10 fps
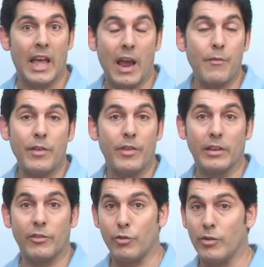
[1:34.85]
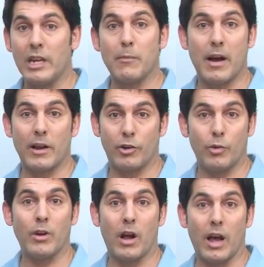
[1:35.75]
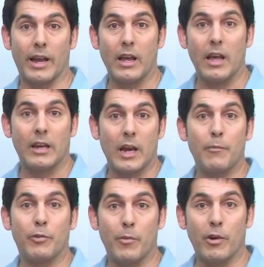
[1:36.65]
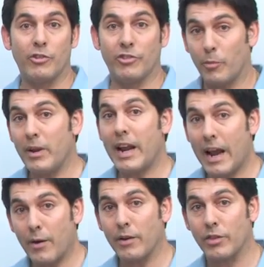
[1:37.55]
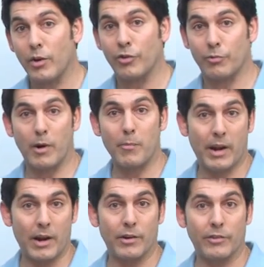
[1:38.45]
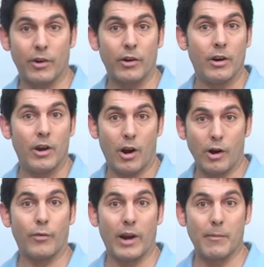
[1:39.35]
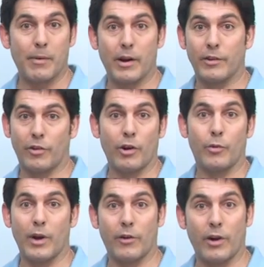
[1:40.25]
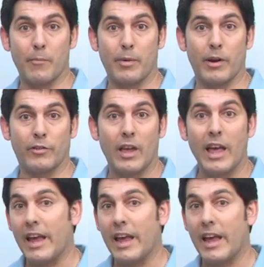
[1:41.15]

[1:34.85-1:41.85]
Everything that's unique about you and I comes from our genes, and we inherit those from our parents, our grandparents, our great-grandparents.